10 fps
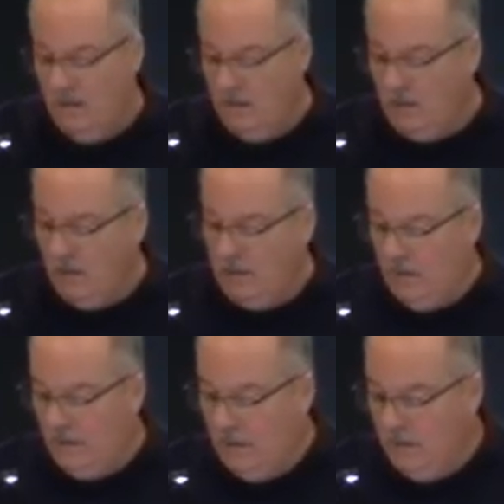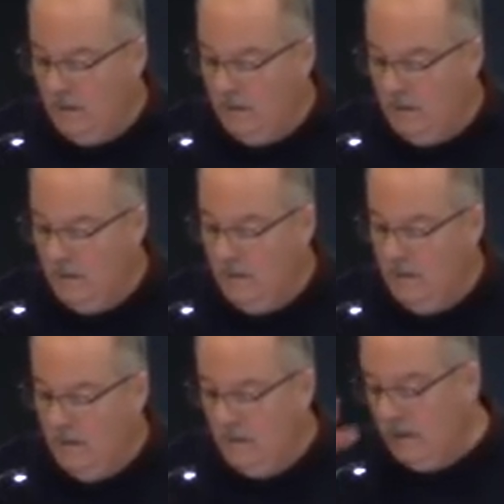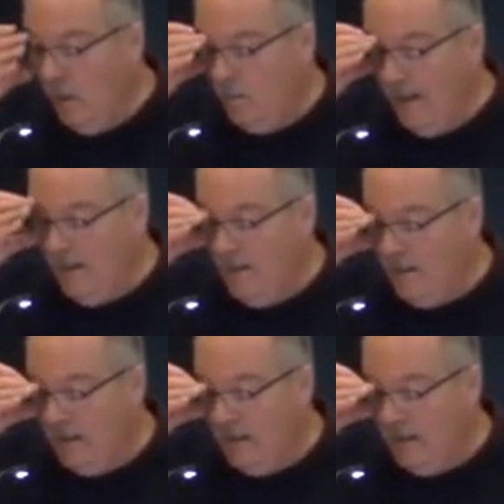personally. So don't blend them